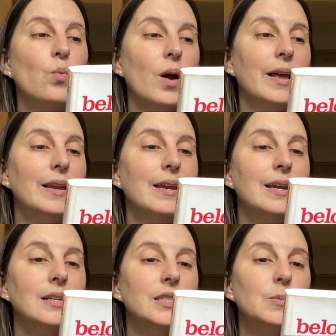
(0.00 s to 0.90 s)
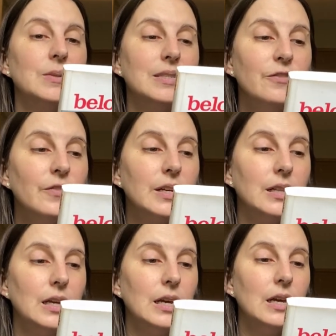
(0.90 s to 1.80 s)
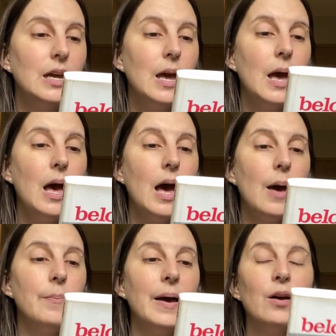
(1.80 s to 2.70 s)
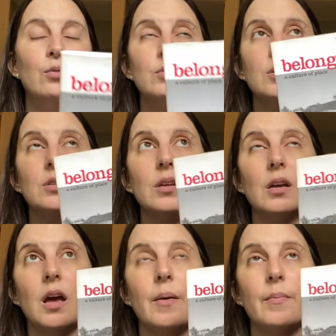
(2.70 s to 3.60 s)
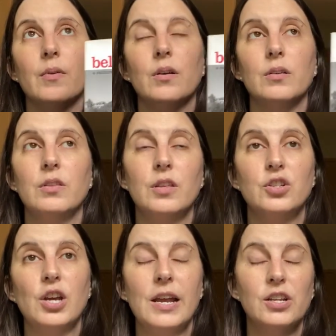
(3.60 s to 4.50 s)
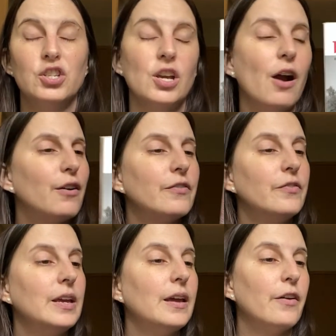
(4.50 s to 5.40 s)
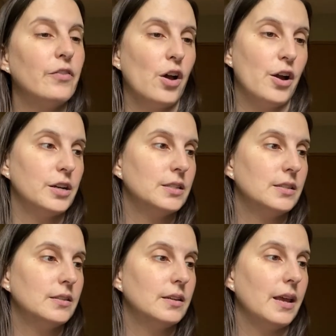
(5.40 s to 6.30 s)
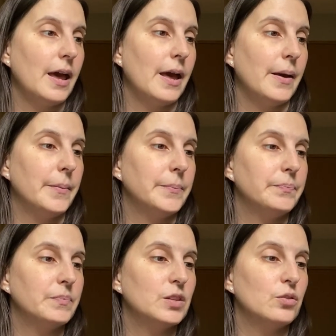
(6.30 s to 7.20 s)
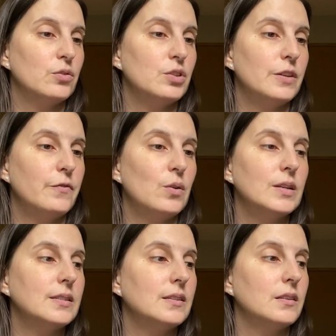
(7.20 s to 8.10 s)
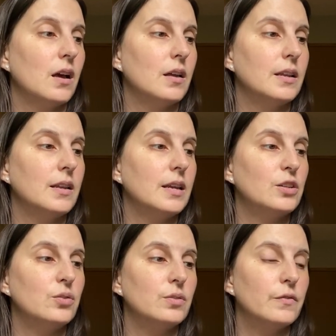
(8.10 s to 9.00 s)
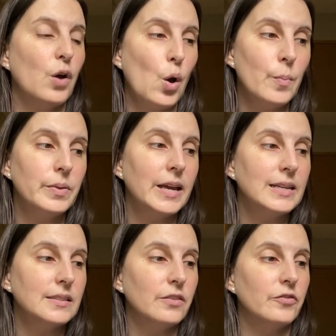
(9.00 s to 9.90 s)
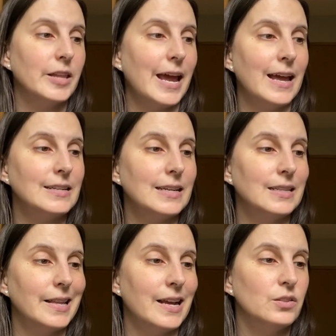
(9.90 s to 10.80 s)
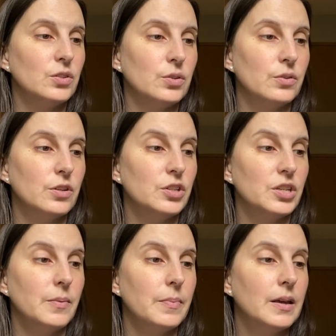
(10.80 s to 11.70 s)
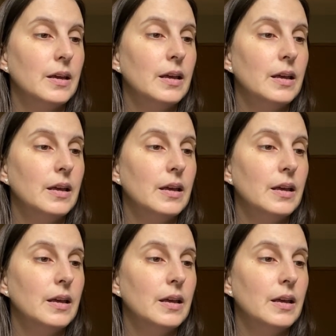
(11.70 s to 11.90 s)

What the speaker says: one is specifically about the geography of the heart. So she focuses on issues of home place, of land and land stewardship,